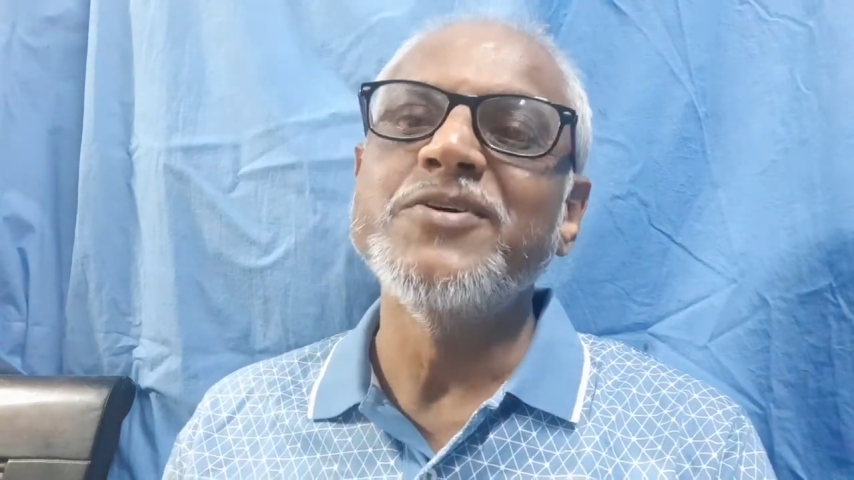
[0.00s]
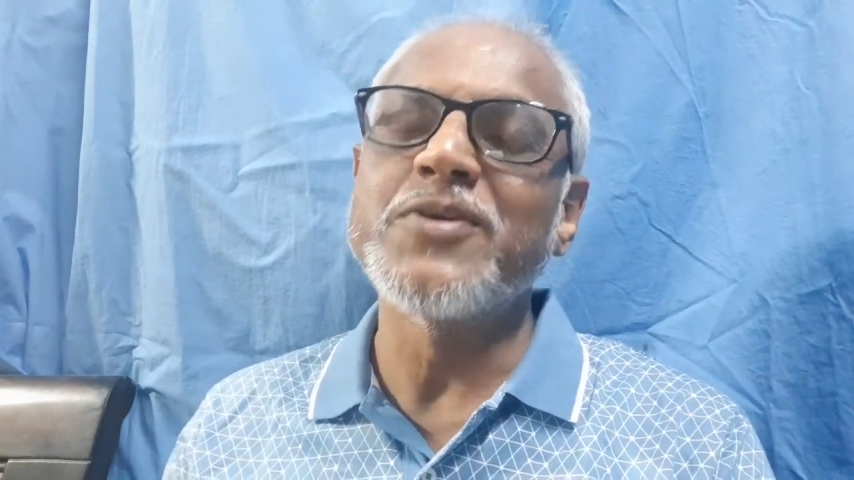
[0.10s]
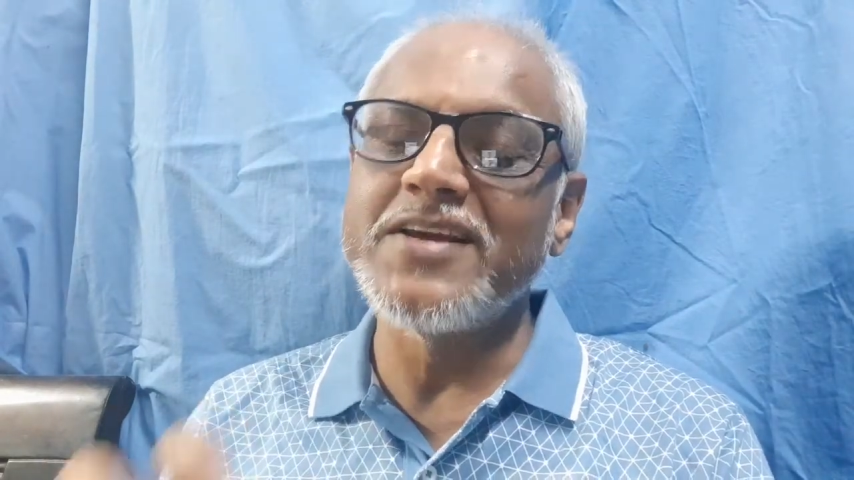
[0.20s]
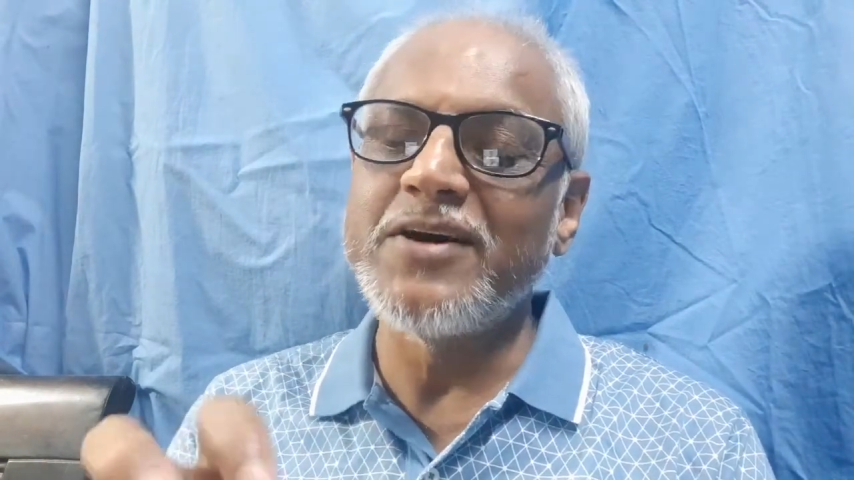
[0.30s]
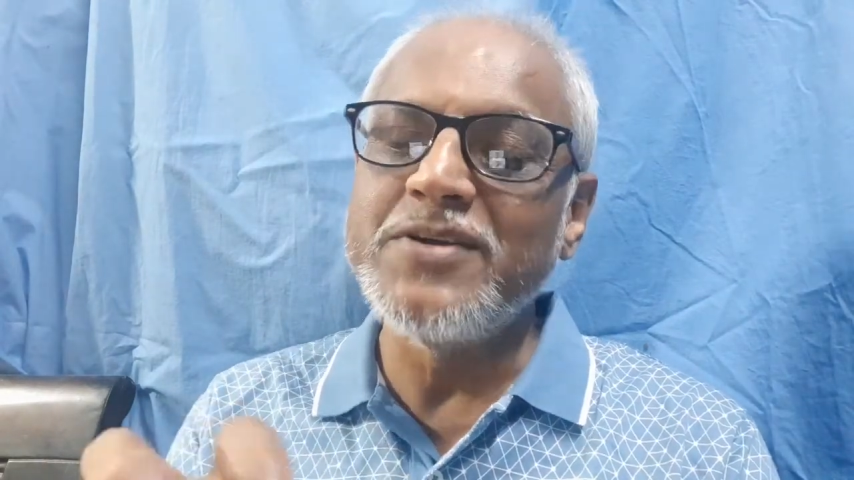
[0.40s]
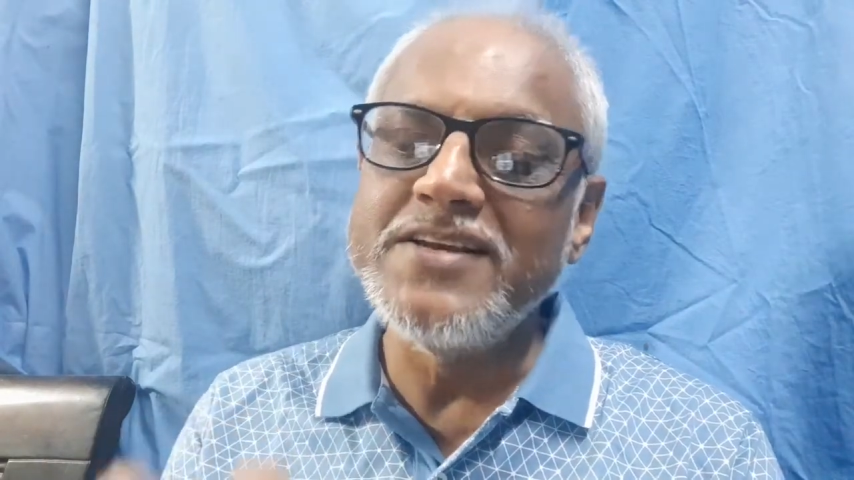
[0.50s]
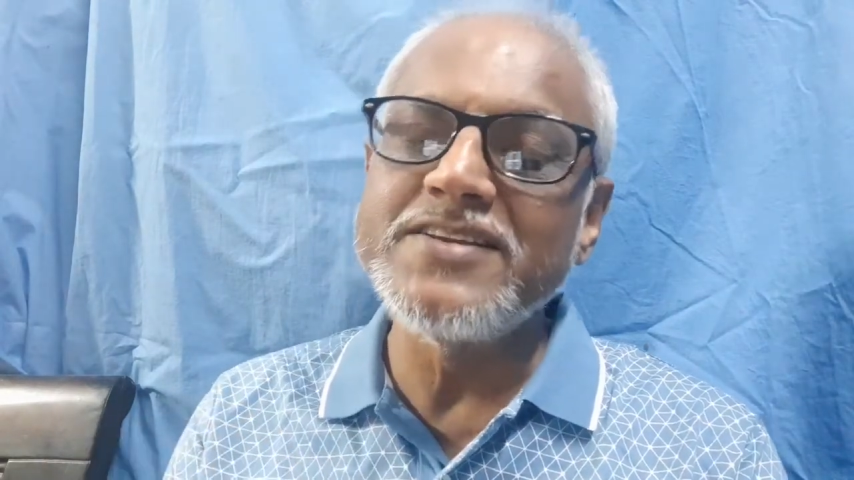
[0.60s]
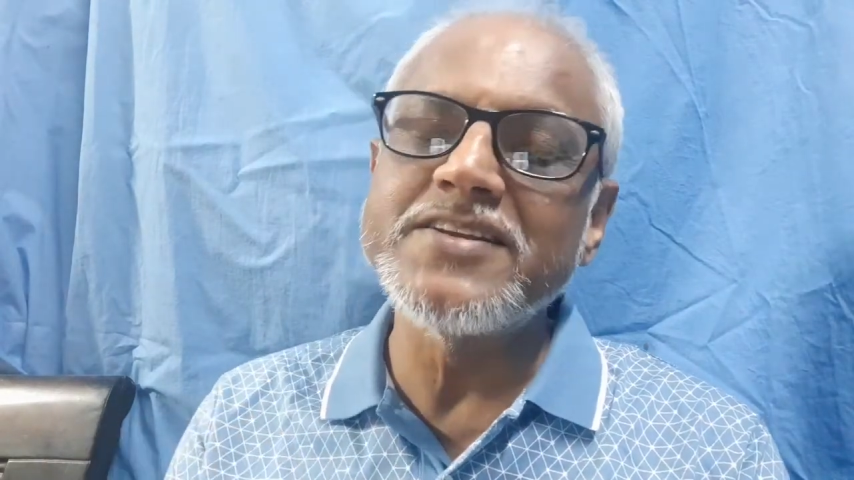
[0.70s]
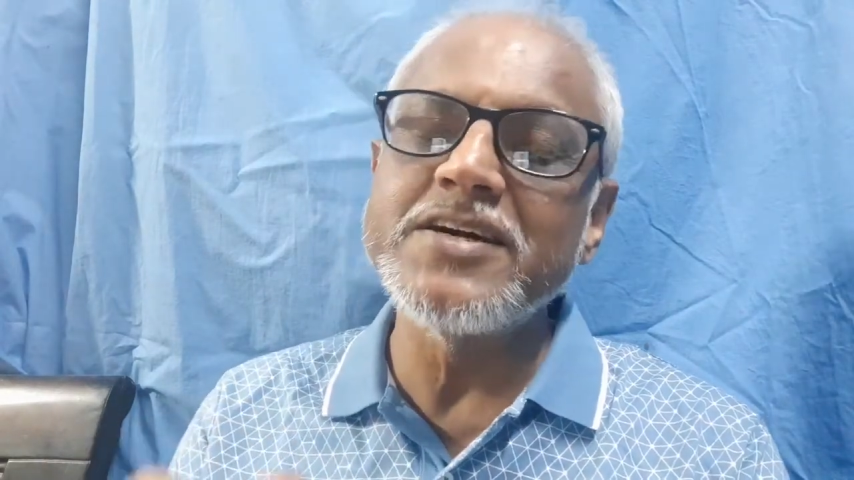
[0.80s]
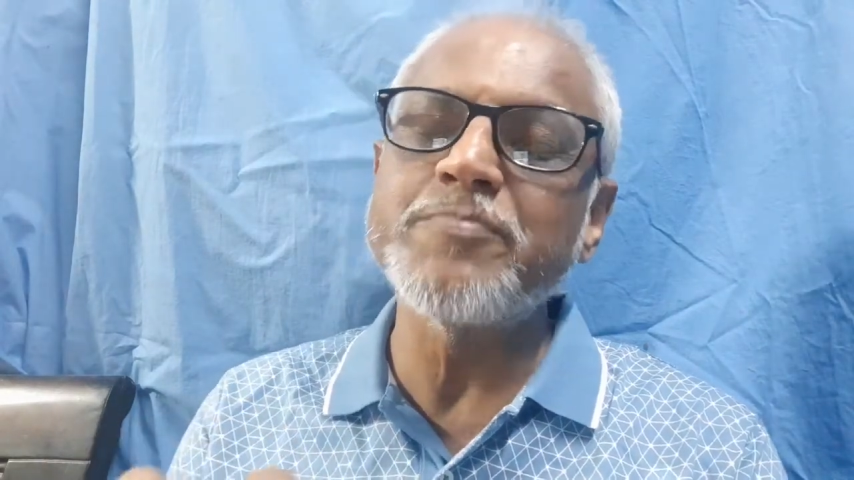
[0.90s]
Okay, now
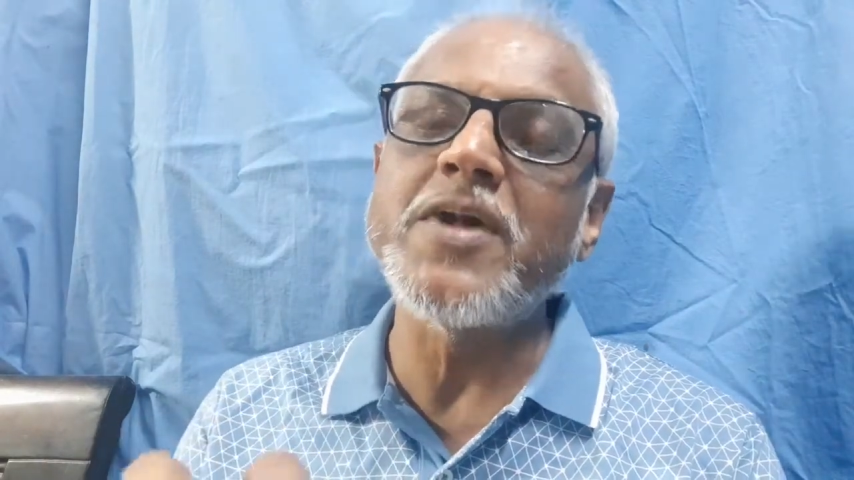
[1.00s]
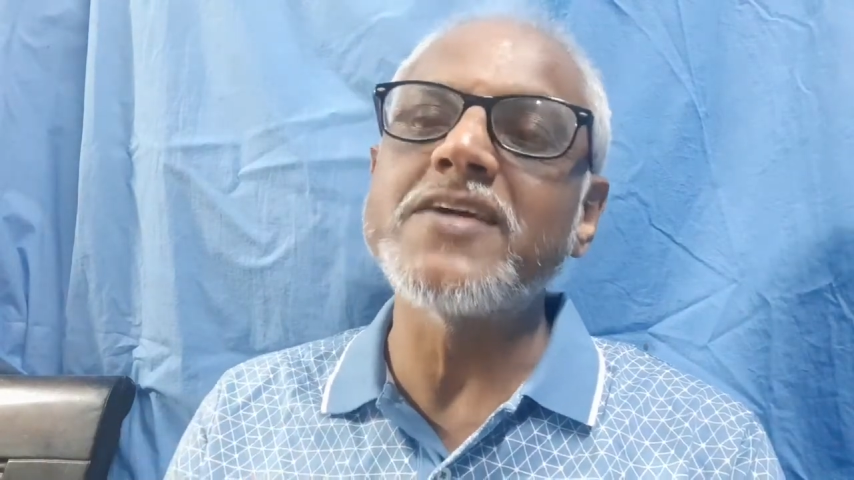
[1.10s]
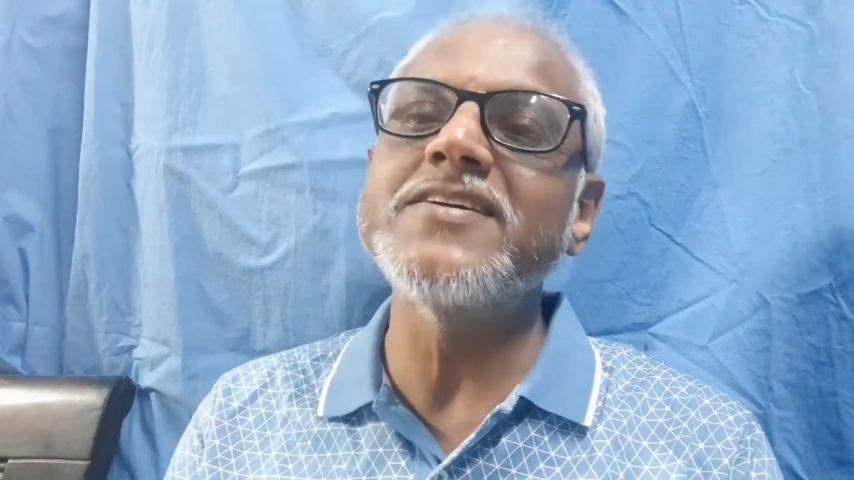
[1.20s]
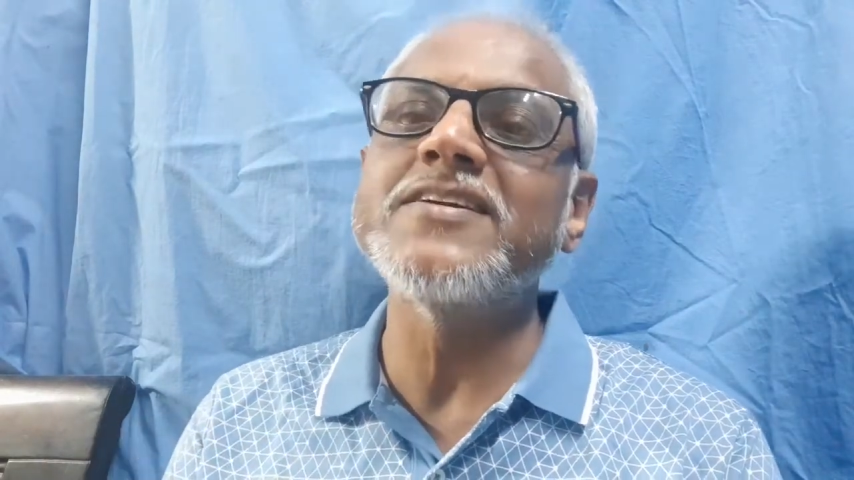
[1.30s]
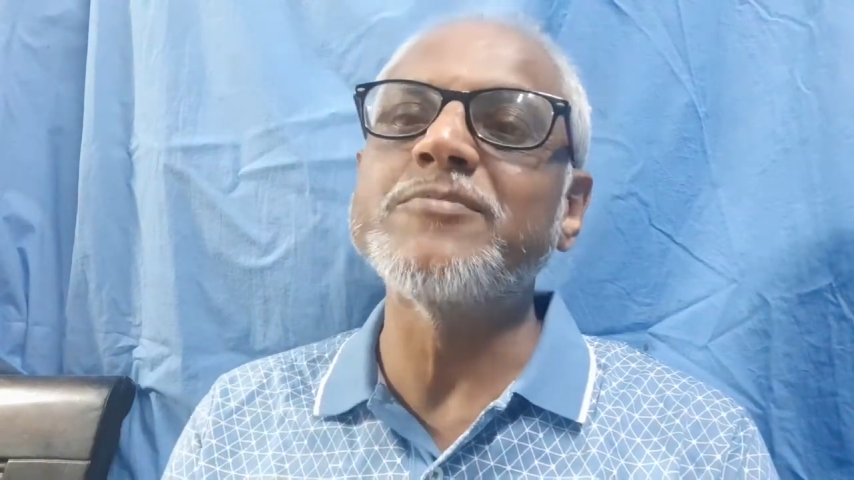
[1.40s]
inter-party